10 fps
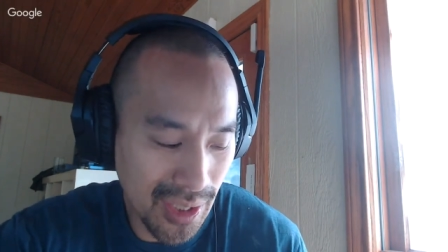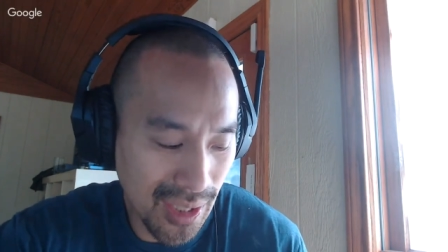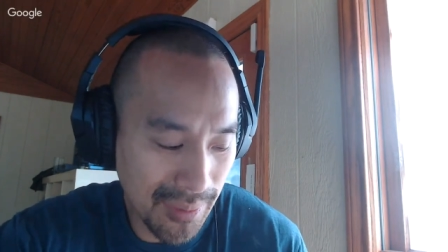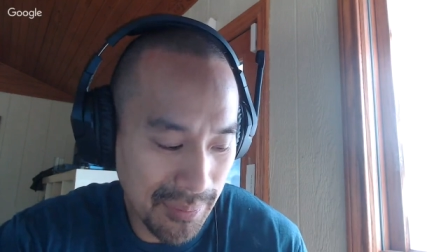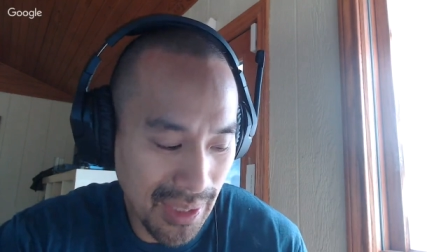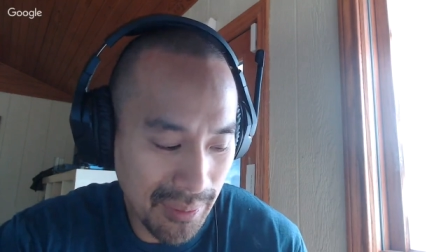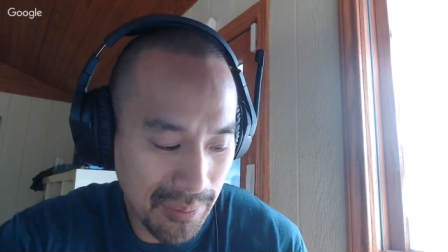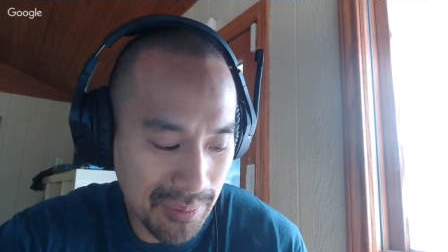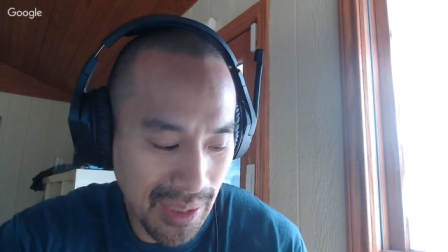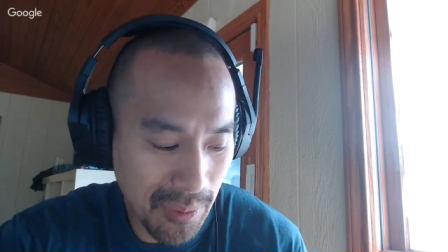
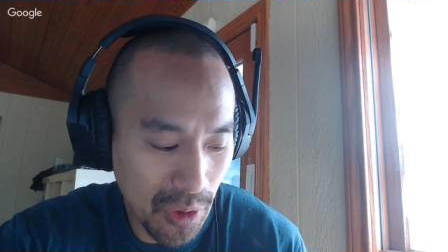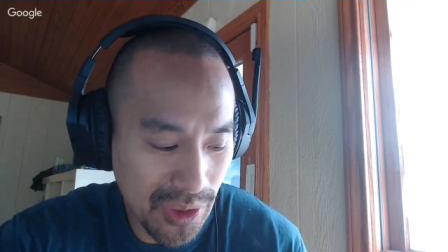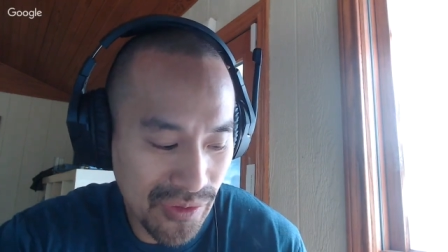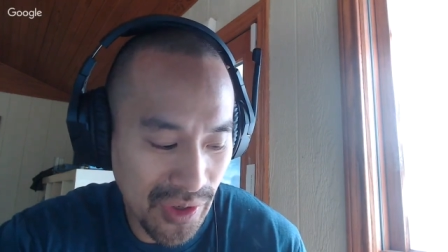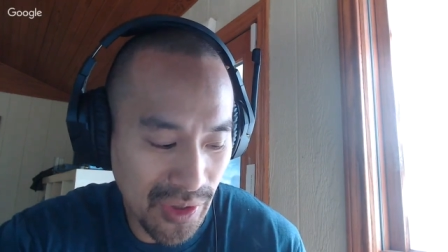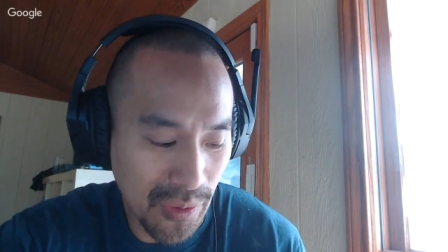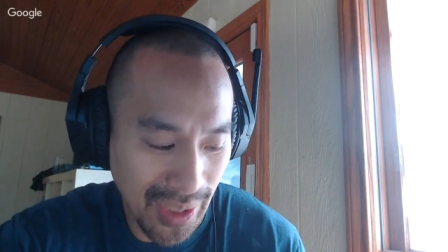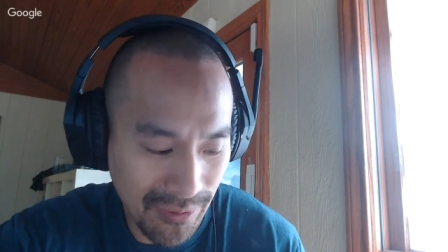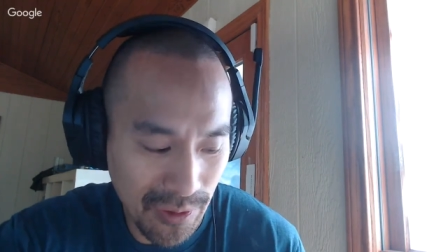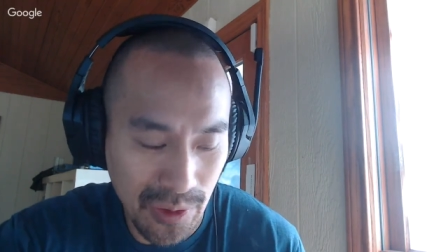I'm always very
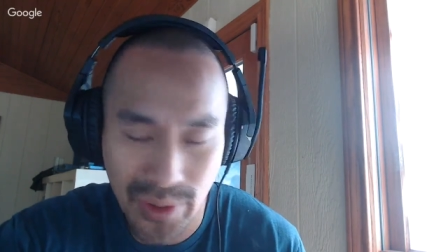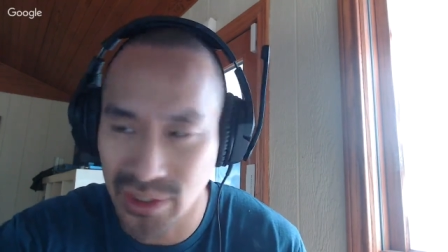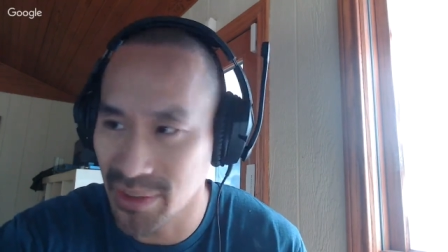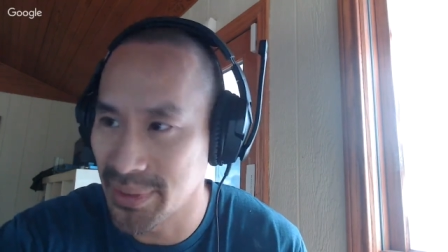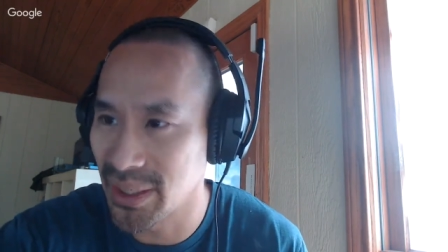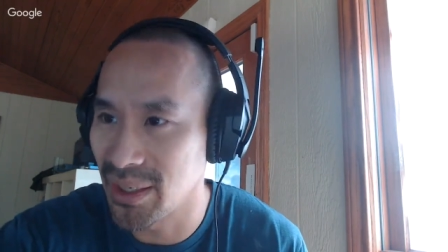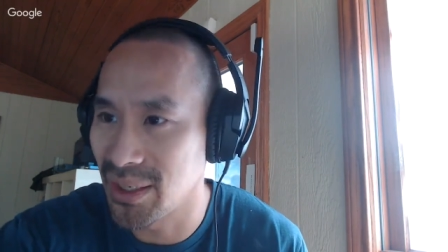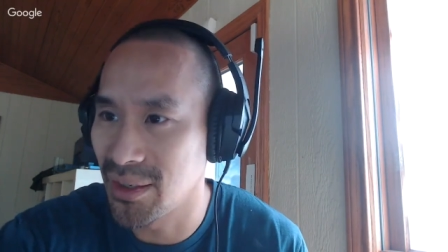grateful when somebody